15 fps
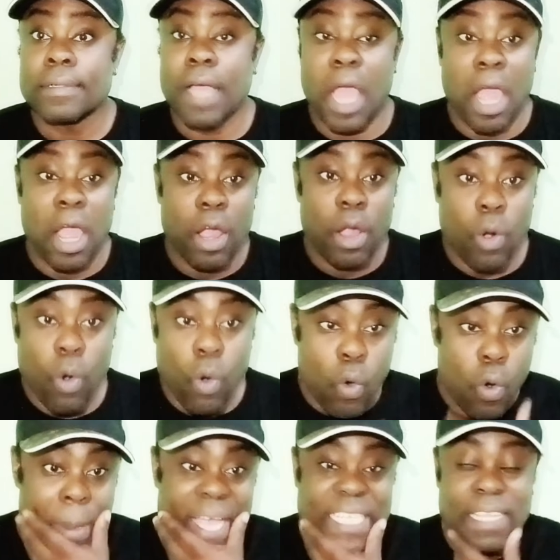Or
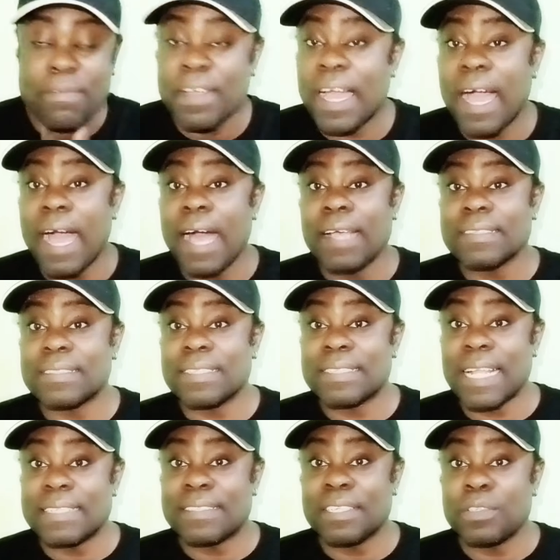who might have caused
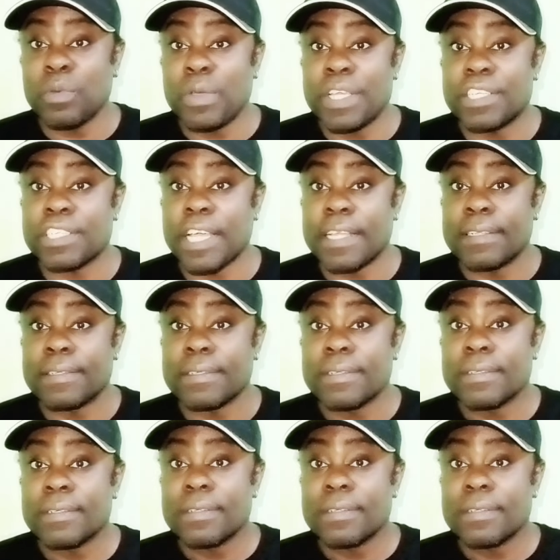that situation